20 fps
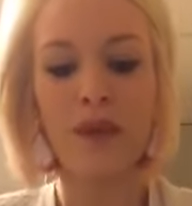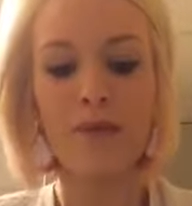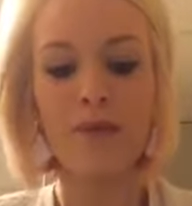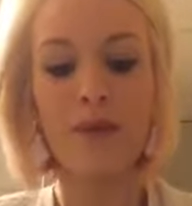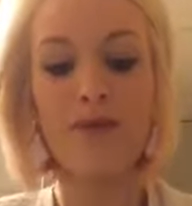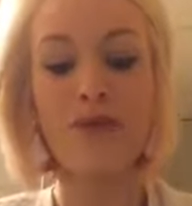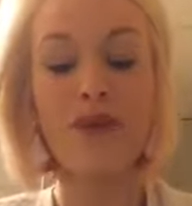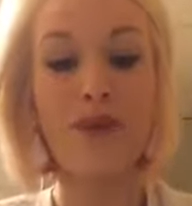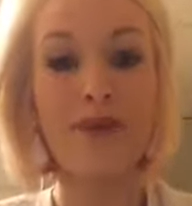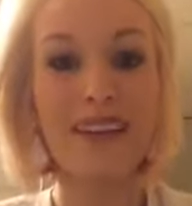
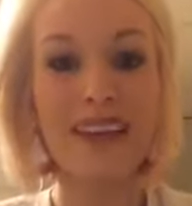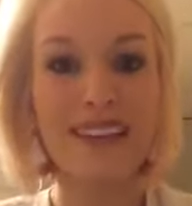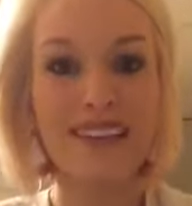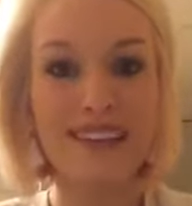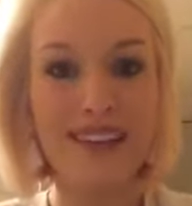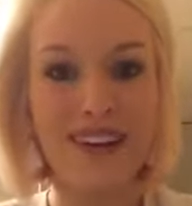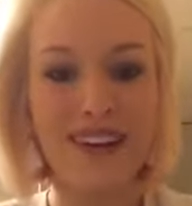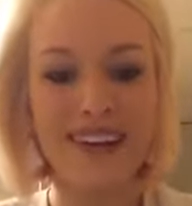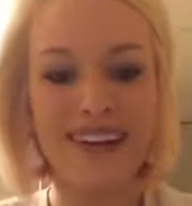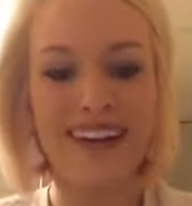before we get
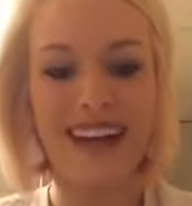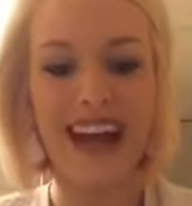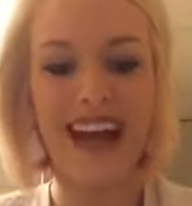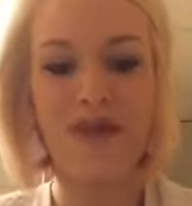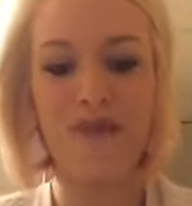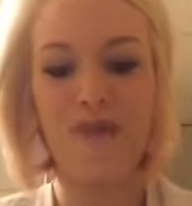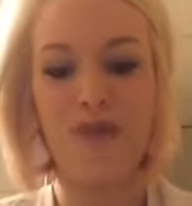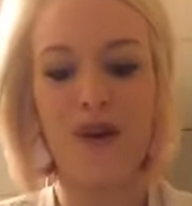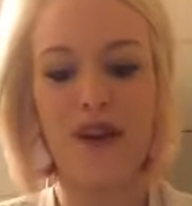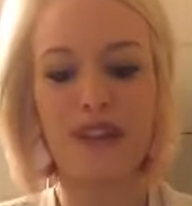started, I
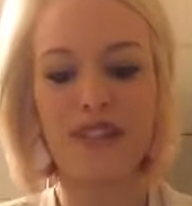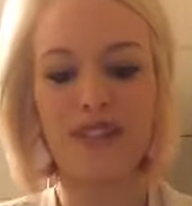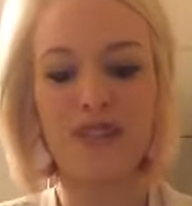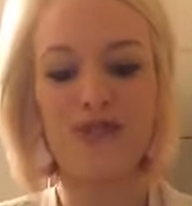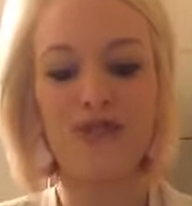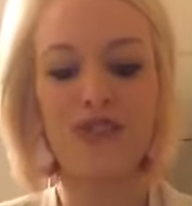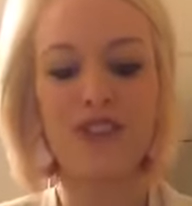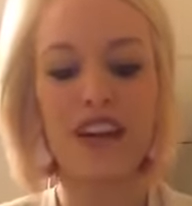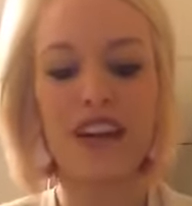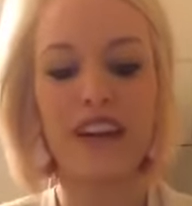want
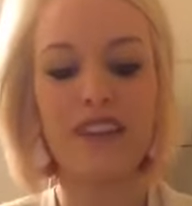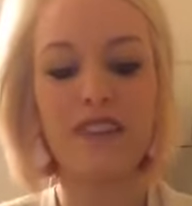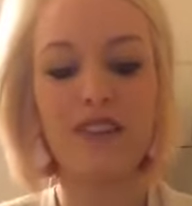to share